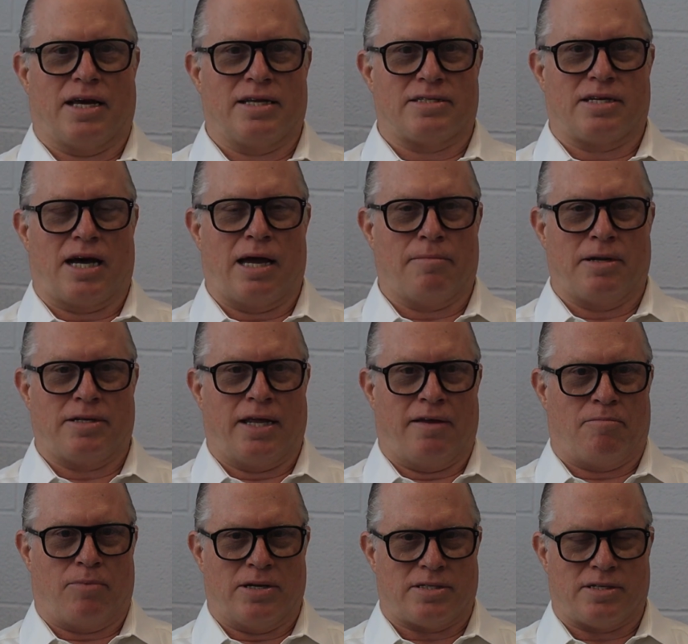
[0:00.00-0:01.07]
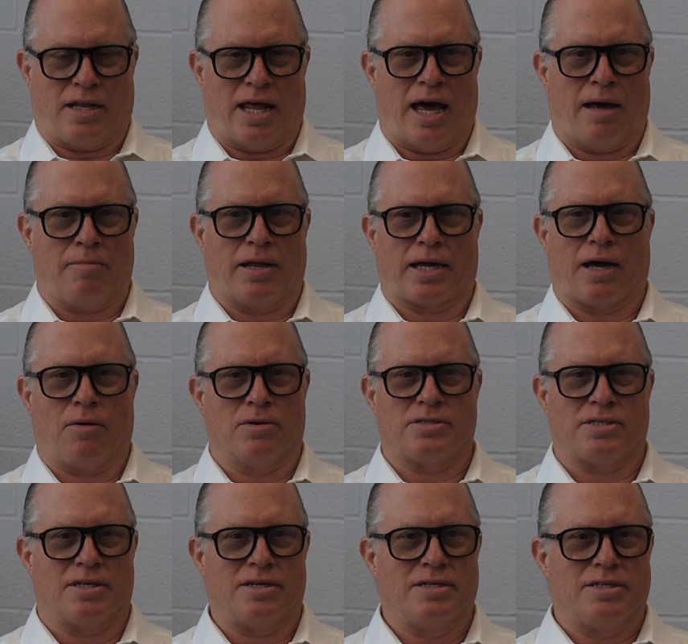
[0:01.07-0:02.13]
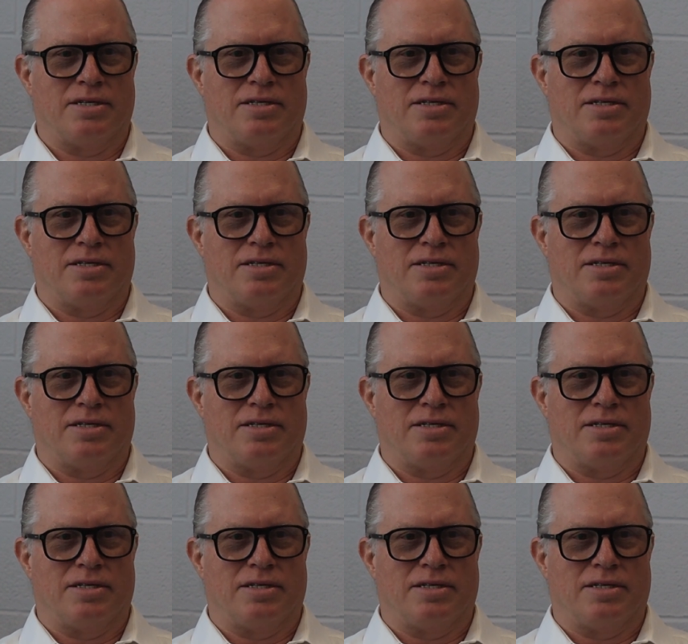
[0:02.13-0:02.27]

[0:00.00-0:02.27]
that time in Dave Britt's lab like I was a